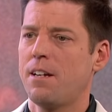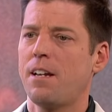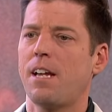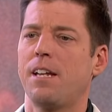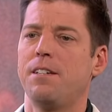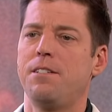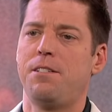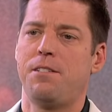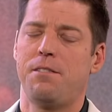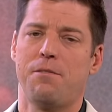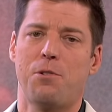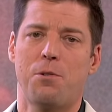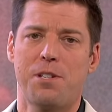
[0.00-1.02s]
and
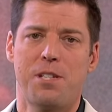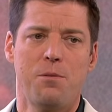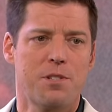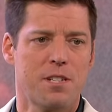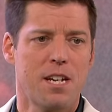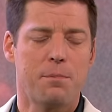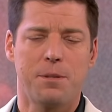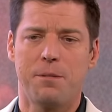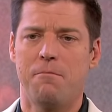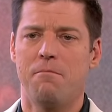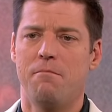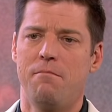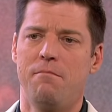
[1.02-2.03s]
of course he wasn't able to